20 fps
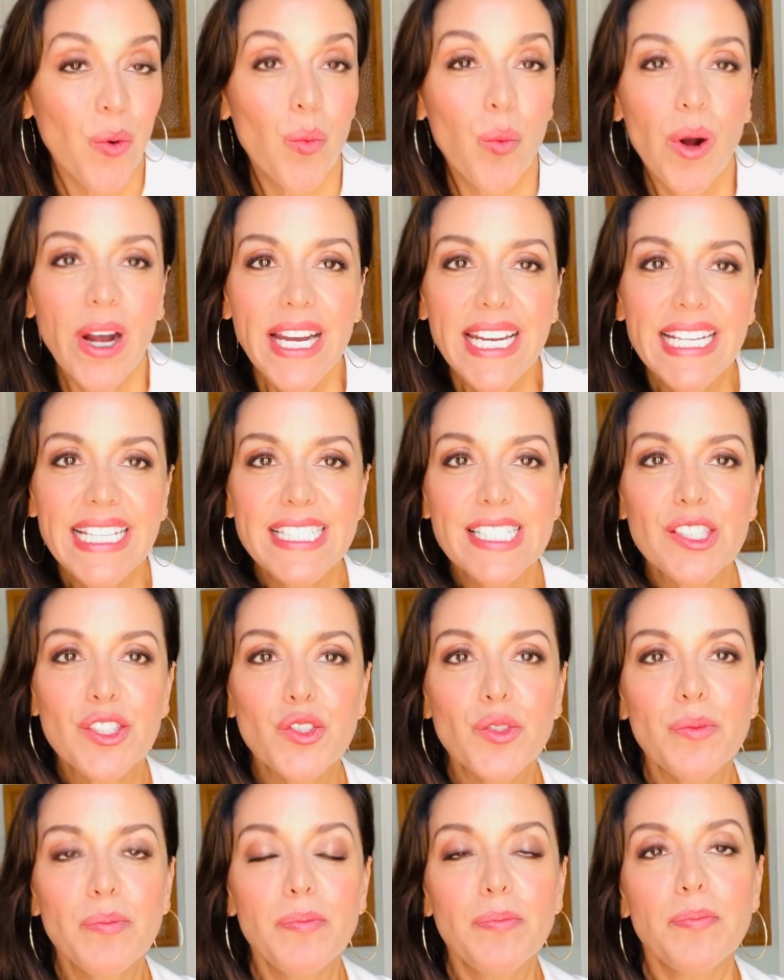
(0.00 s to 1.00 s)
What is
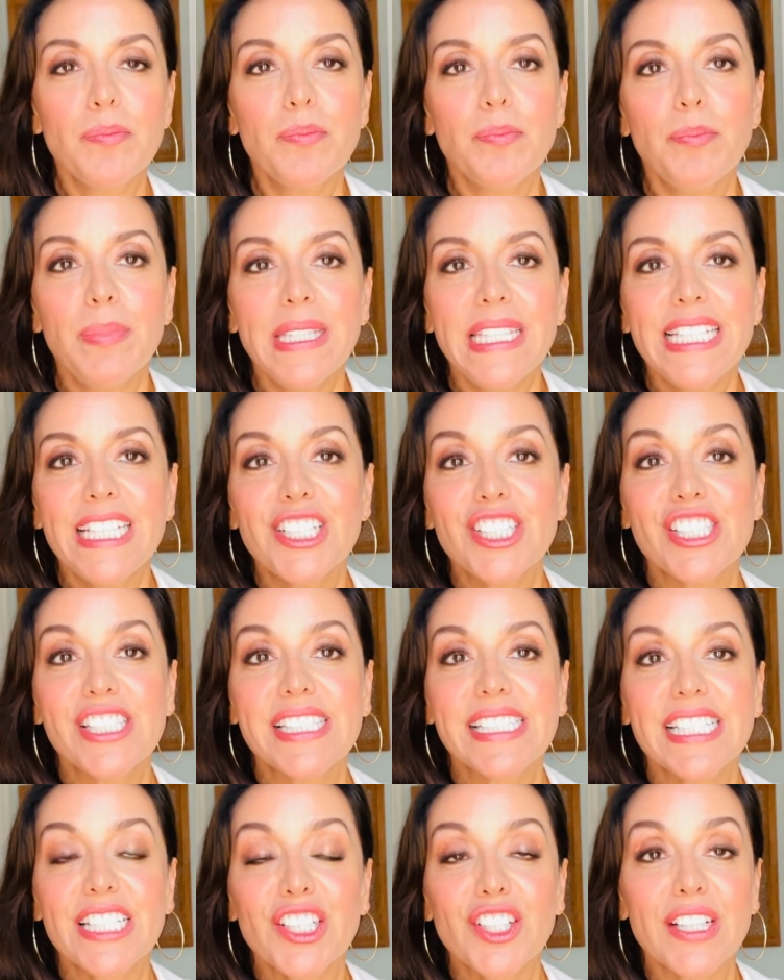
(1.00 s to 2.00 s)
to be
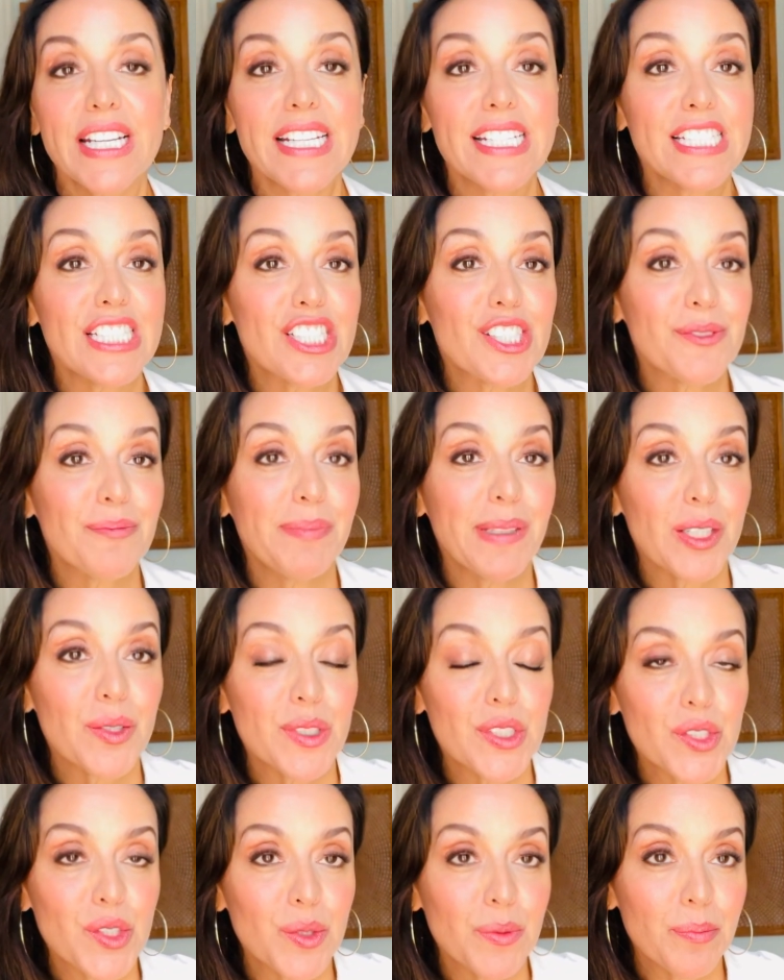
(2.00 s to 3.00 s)
considered a
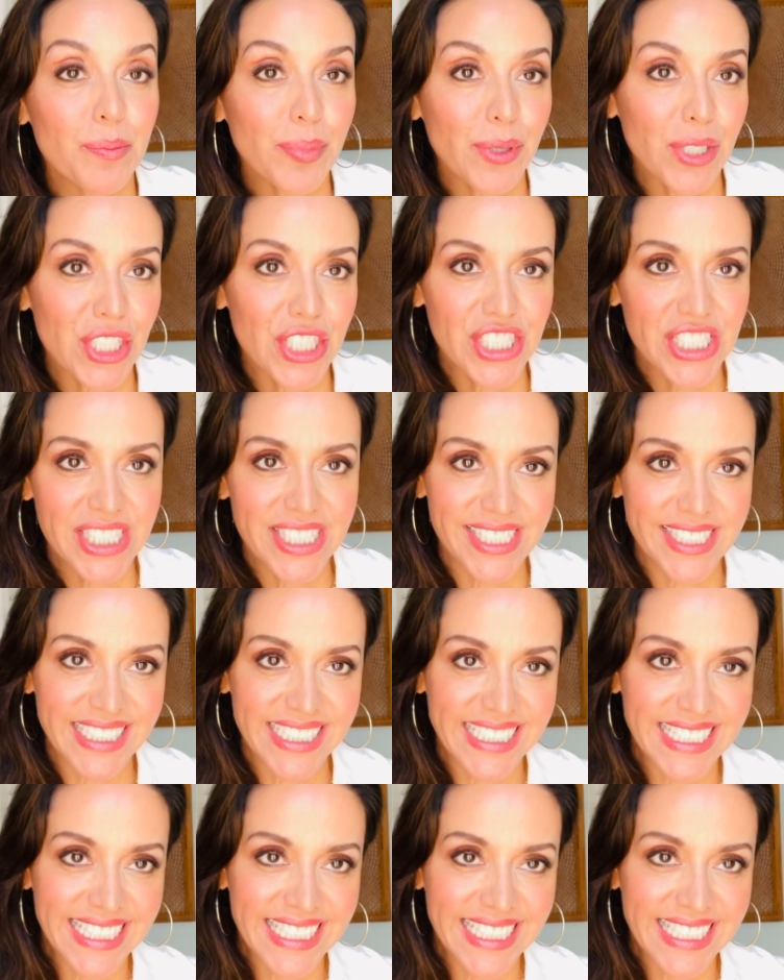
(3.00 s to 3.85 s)
spiritual person?